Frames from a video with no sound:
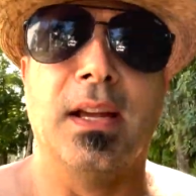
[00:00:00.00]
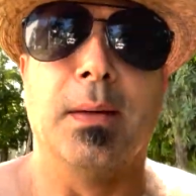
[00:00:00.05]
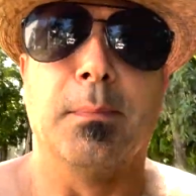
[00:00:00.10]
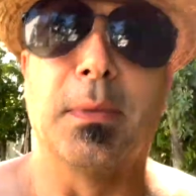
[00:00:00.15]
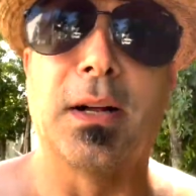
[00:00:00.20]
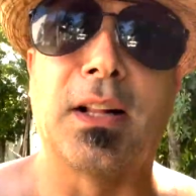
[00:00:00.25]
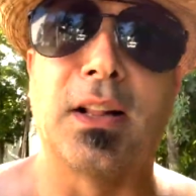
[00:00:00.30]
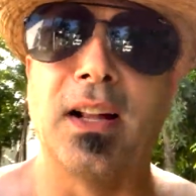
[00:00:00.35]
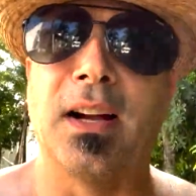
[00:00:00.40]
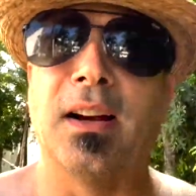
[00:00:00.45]

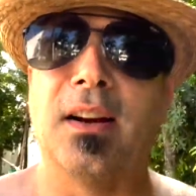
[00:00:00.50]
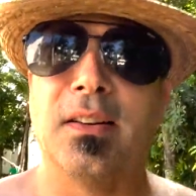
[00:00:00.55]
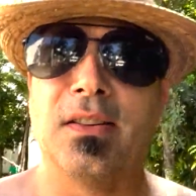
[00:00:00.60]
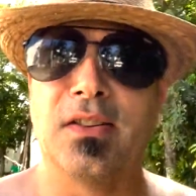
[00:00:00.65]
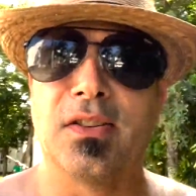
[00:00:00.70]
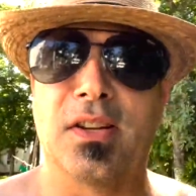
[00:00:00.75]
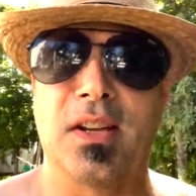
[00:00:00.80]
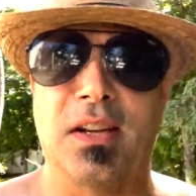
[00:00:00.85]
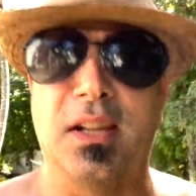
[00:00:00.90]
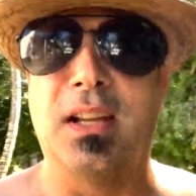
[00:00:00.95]
McLaren
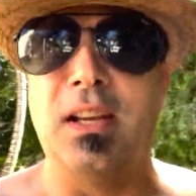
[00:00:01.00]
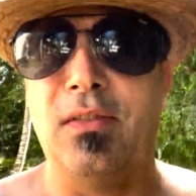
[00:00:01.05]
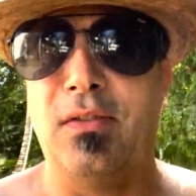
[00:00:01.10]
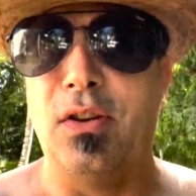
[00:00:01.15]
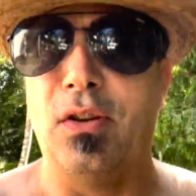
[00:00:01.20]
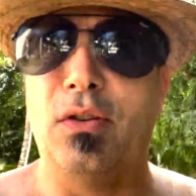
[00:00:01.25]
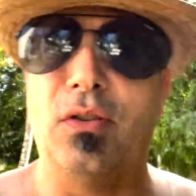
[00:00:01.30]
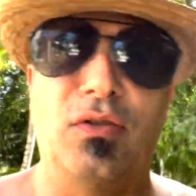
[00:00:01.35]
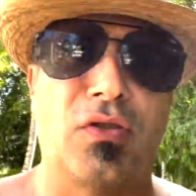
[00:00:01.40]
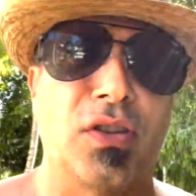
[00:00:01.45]
is going to give
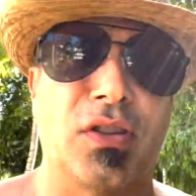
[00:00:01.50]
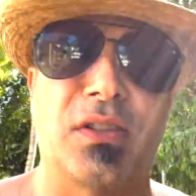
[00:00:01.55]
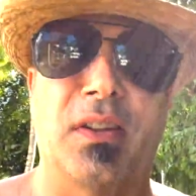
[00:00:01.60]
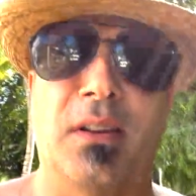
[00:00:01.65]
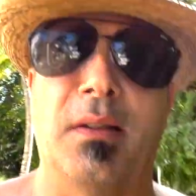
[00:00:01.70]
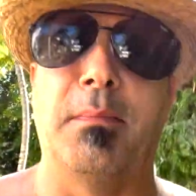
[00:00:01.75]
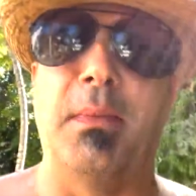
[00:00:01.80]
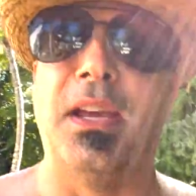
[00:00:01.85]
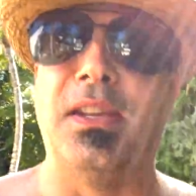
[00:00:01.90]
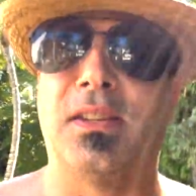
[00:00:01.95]
you just an
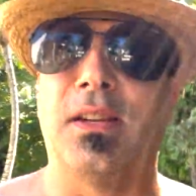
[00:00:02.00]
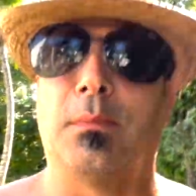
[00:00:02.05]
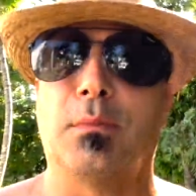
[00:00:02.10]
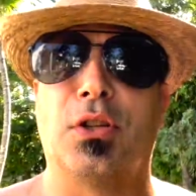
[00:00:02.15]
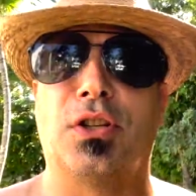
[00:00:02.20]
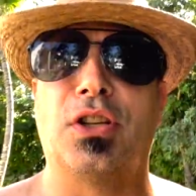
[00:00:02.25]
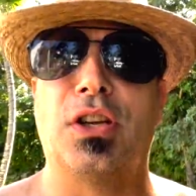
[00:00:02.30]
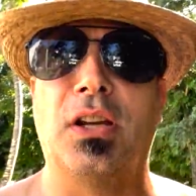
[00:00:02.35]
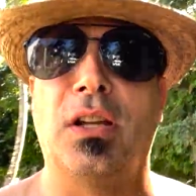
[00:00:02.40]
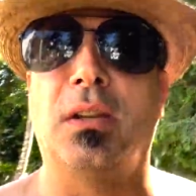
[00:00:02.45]
amazing
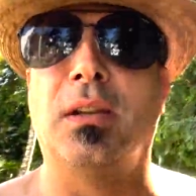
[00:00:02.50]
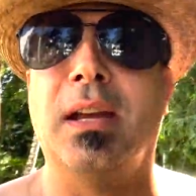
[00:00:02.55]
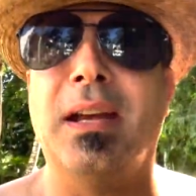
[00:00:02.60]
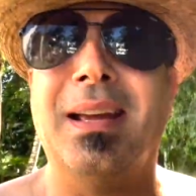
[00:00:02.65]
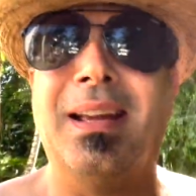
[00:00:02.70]
machine.